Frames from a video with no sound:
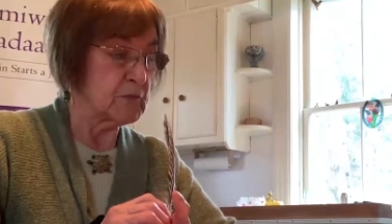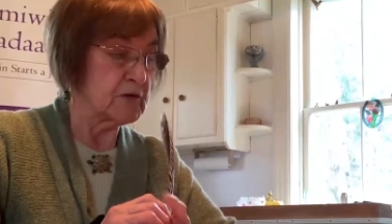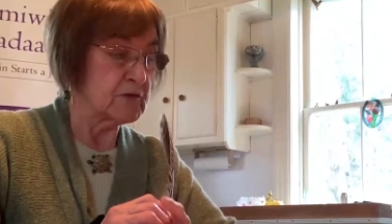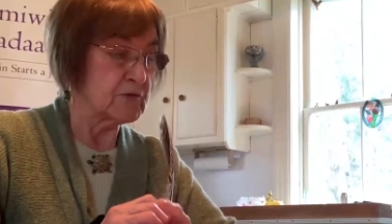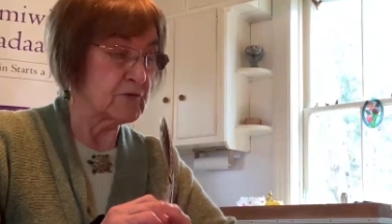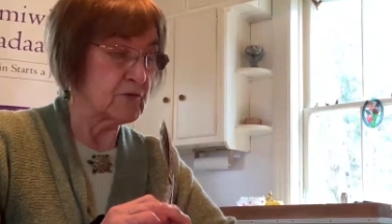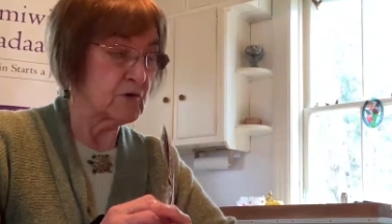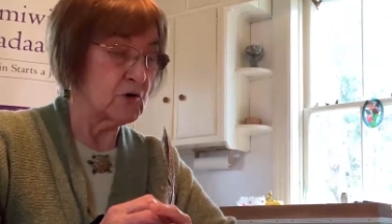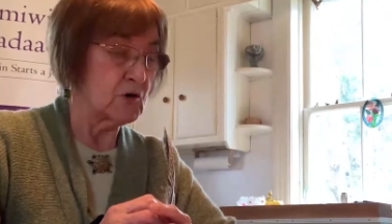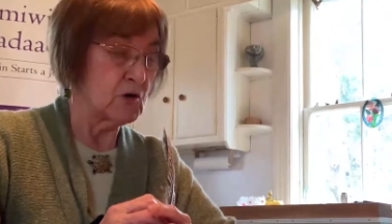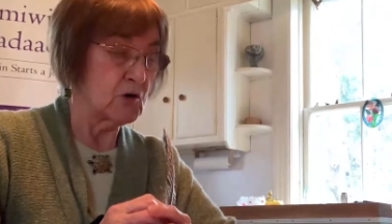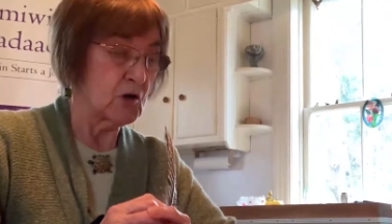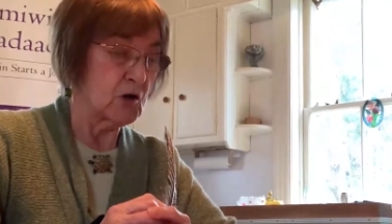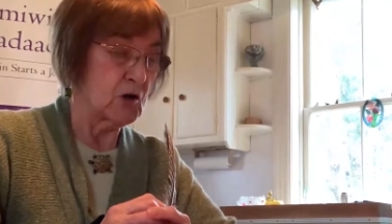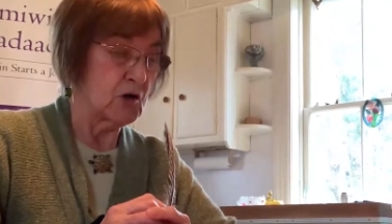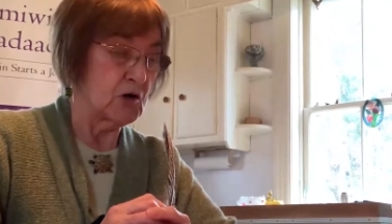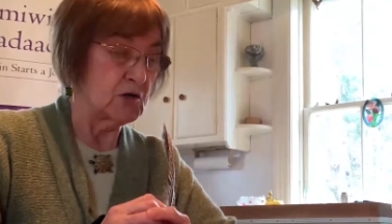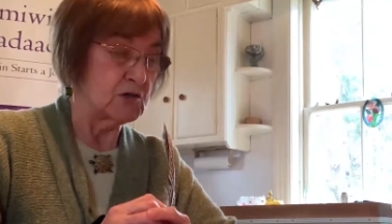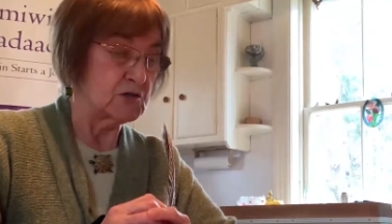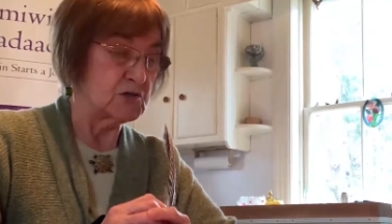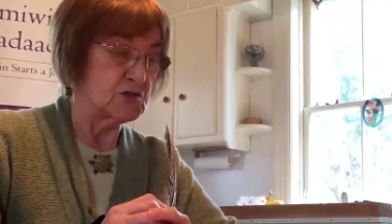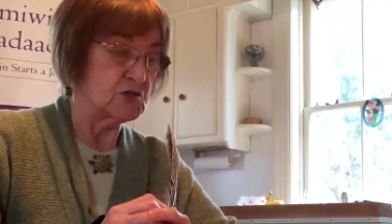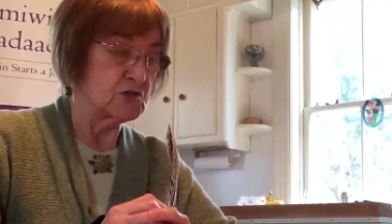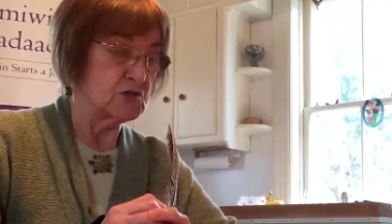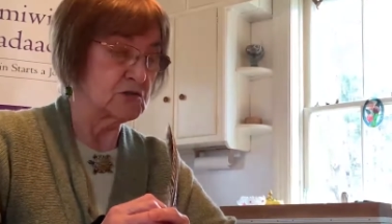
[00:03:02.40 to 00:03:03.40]
into her
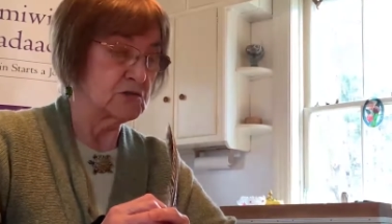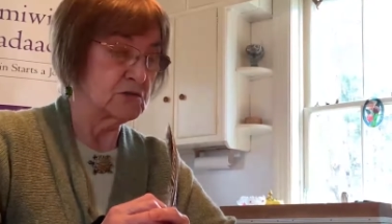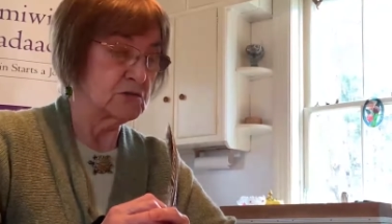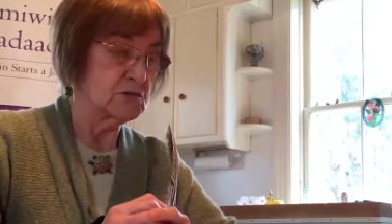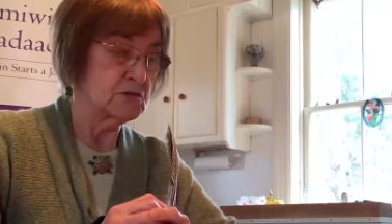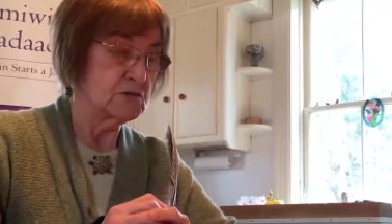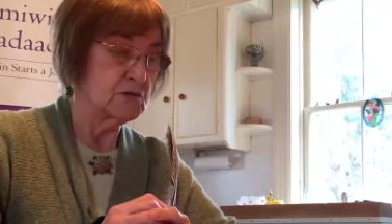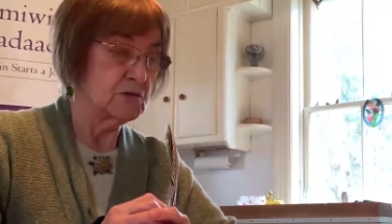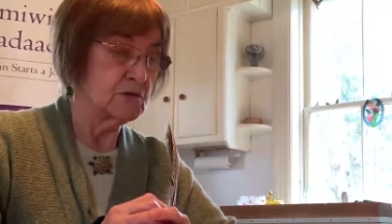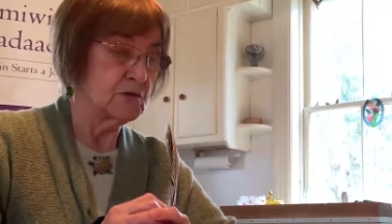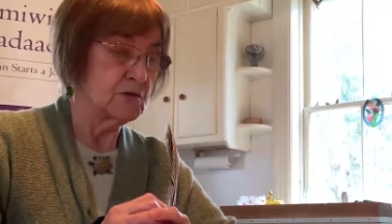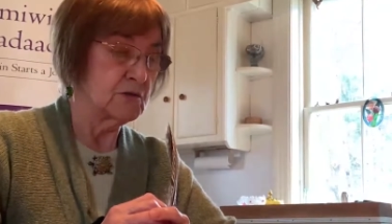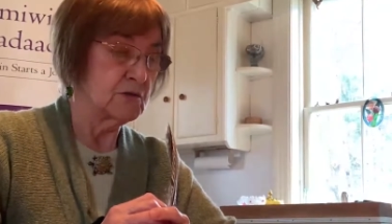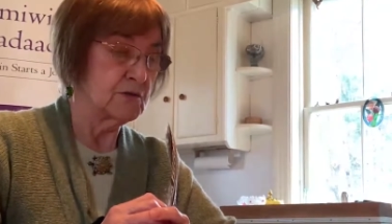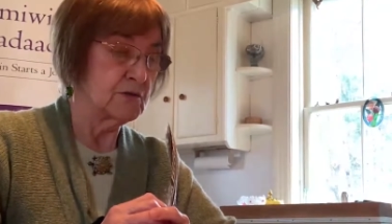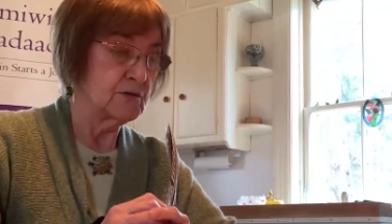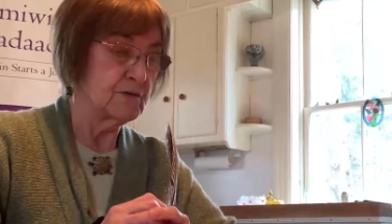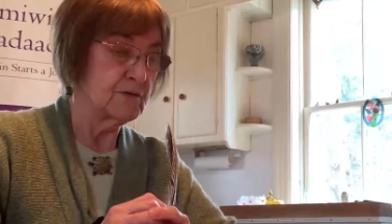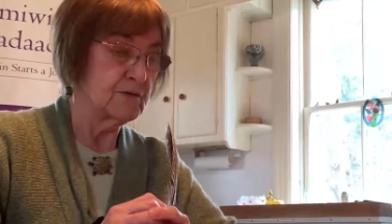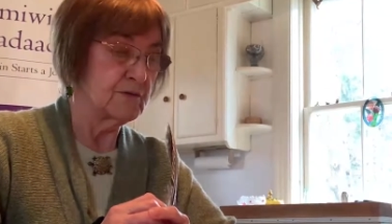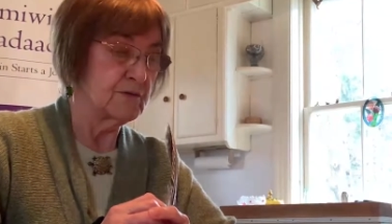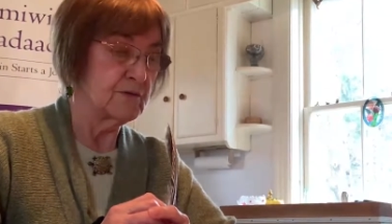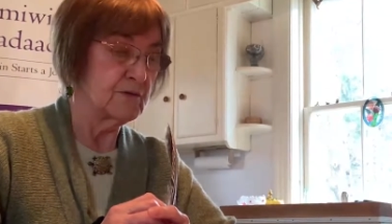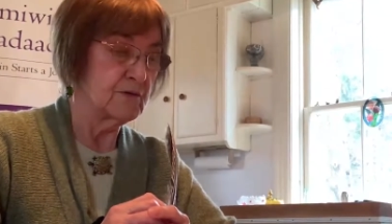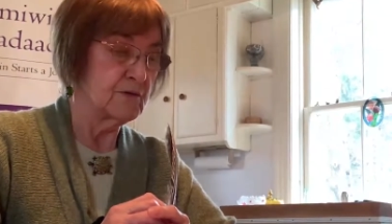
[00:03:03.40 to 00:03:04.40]
lodge.
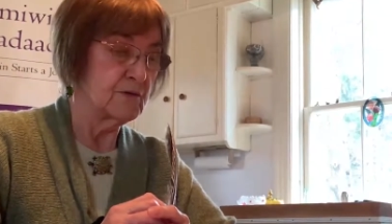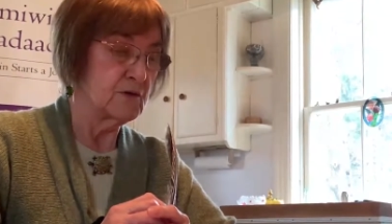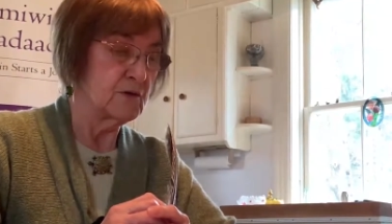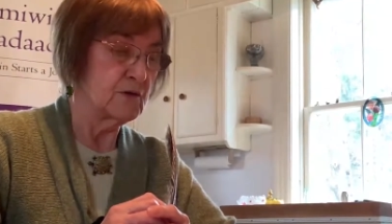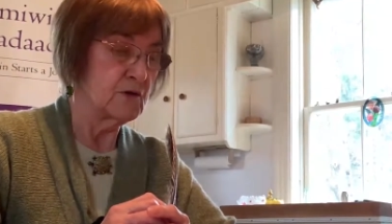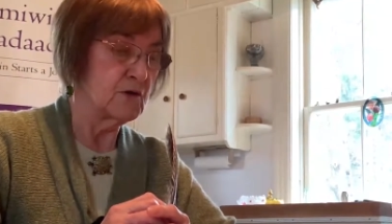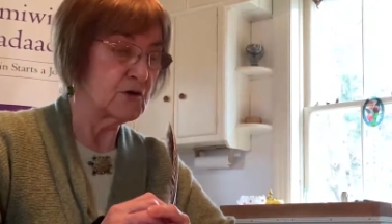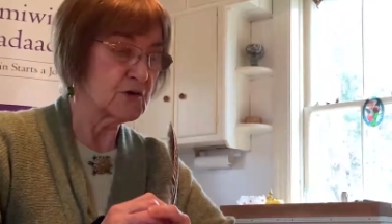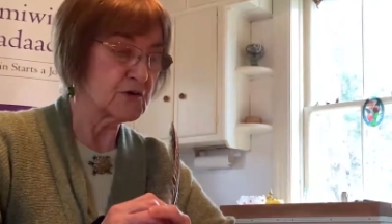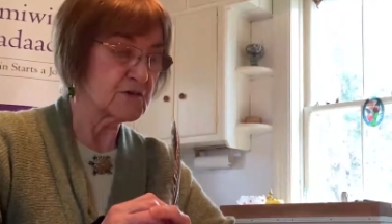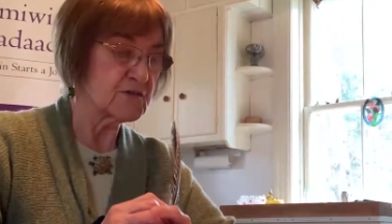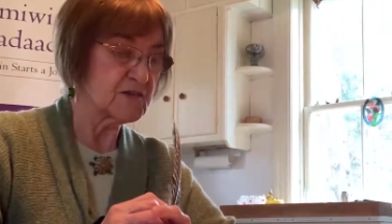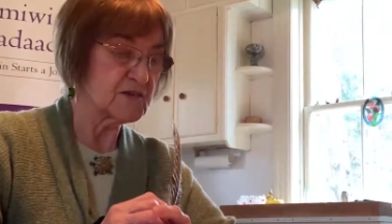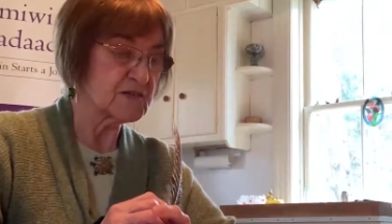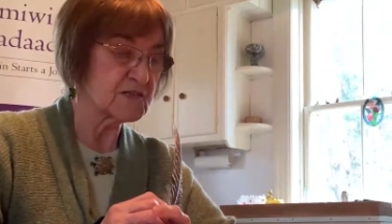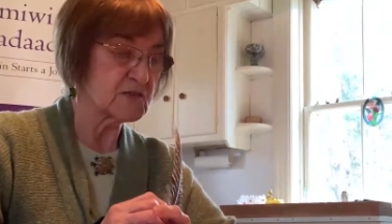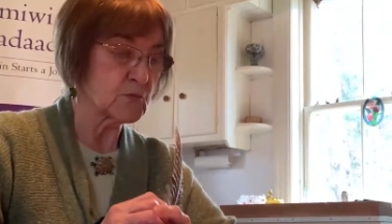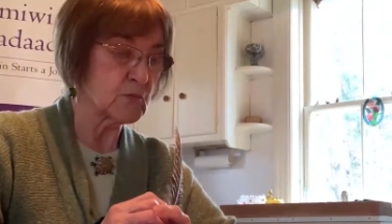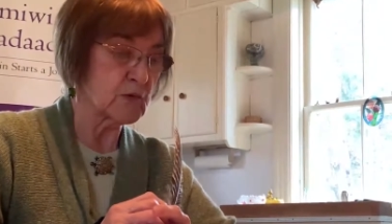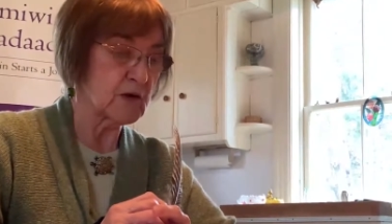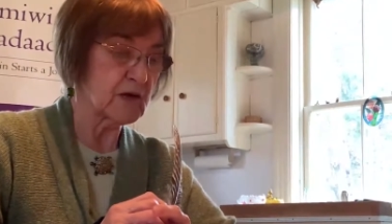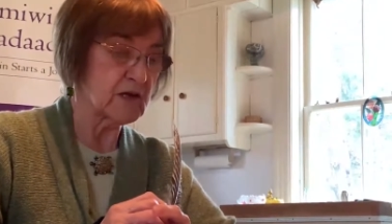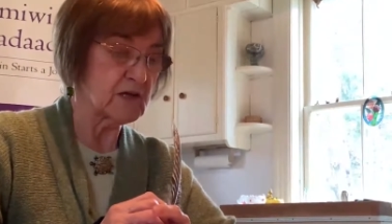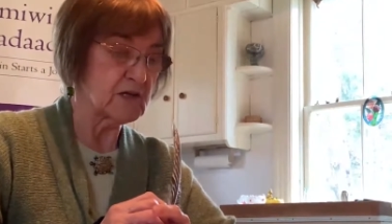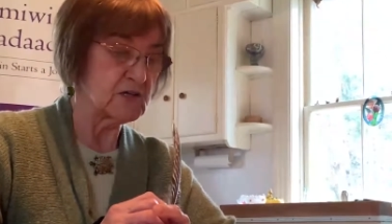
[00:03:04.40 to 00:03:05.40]
Look this
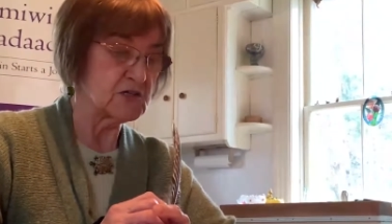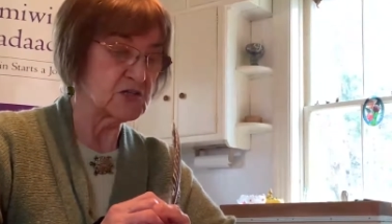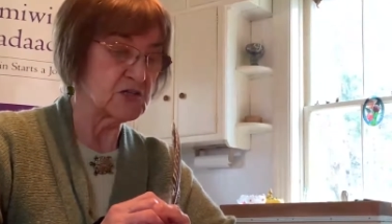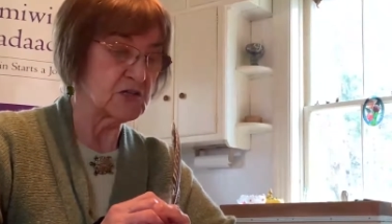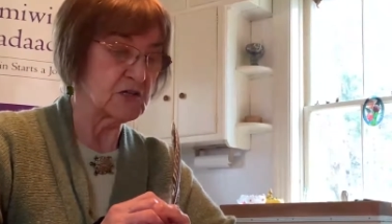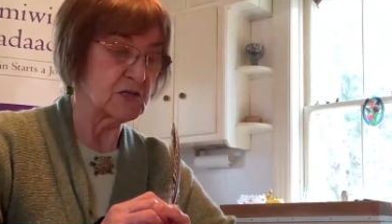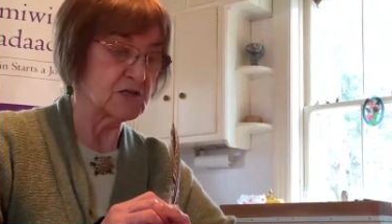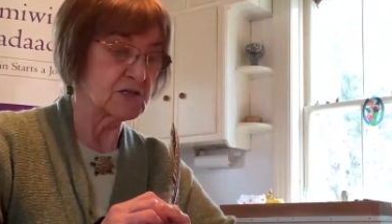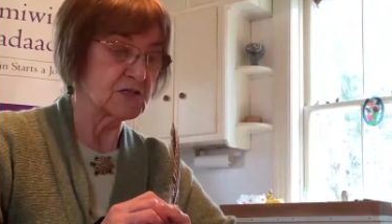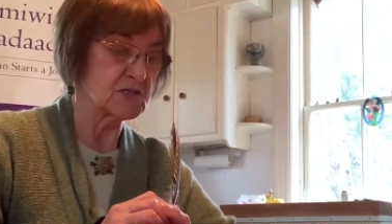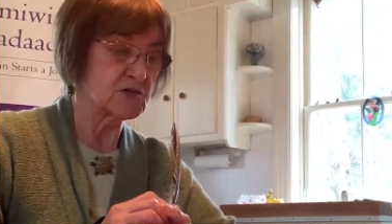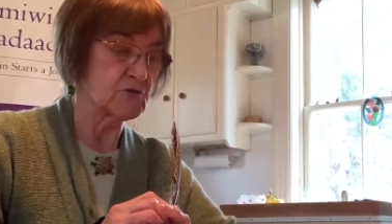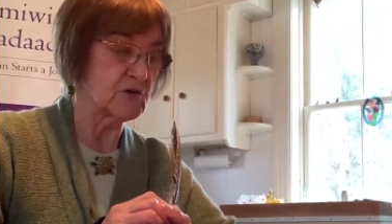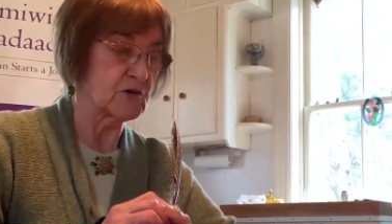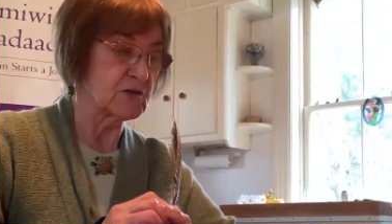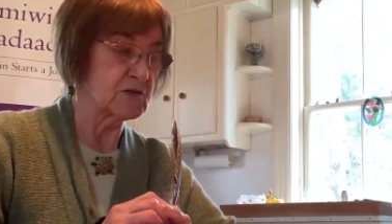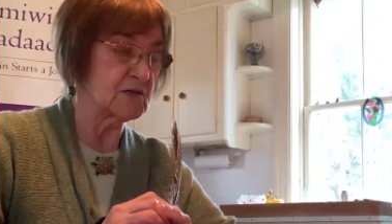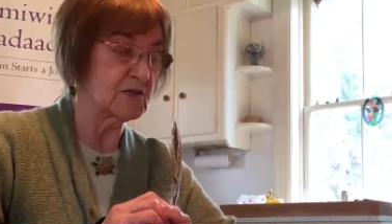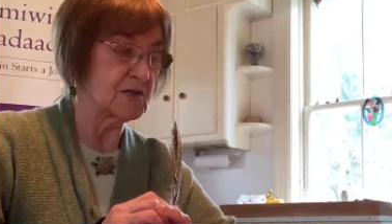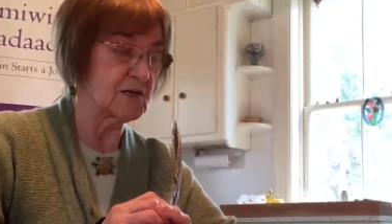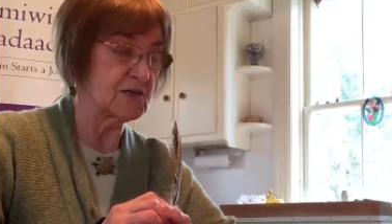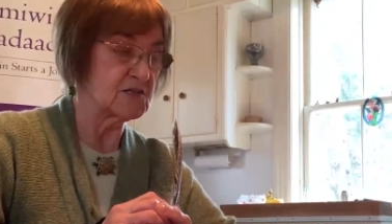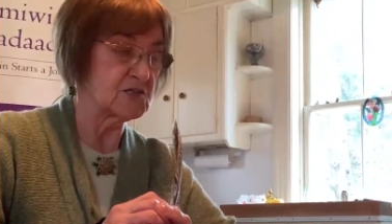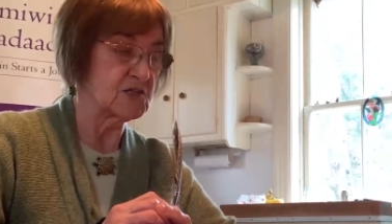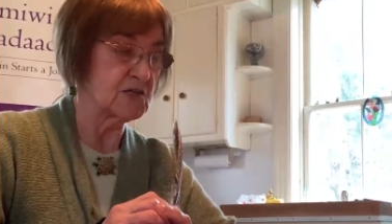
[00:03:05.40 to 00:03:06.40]
way, she
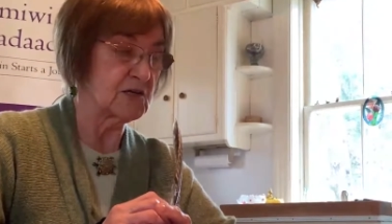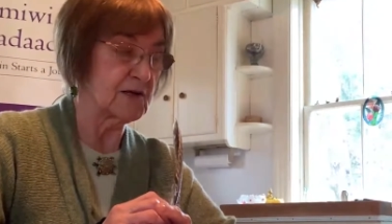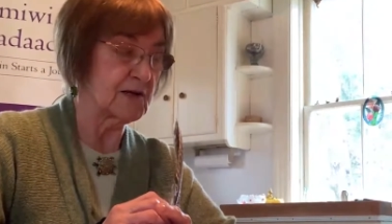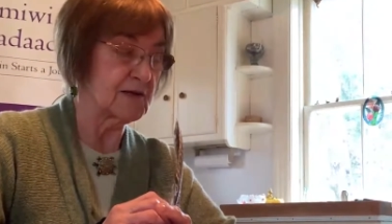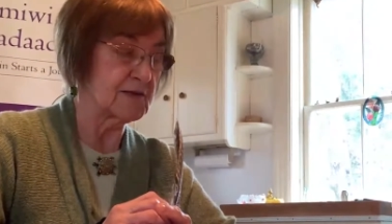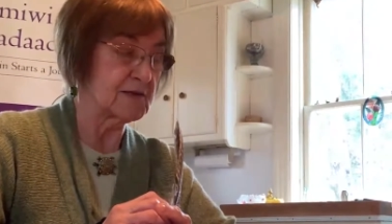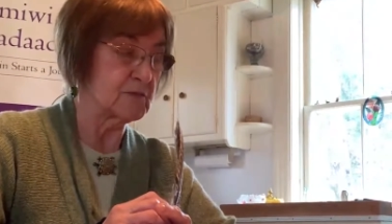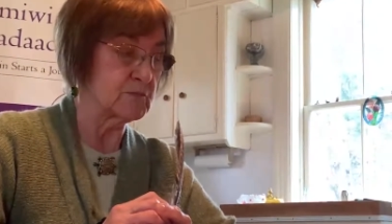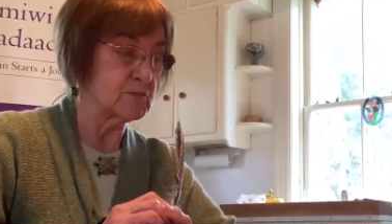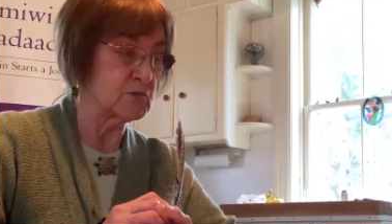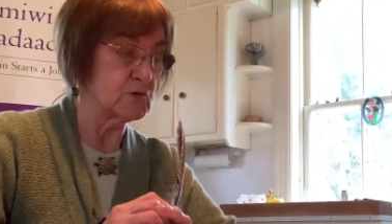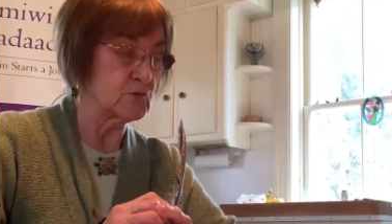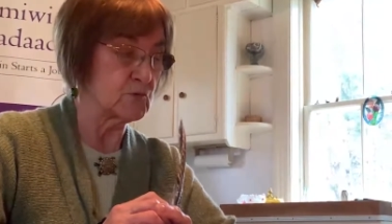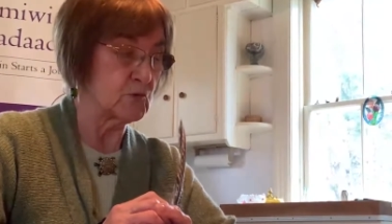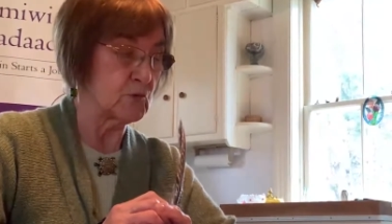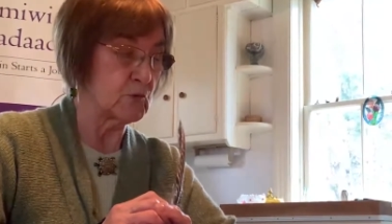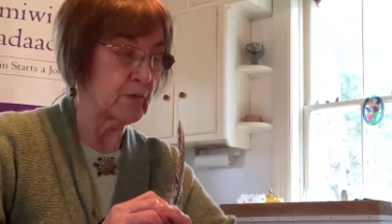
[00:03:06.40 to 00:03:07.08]
instructed as she led them to a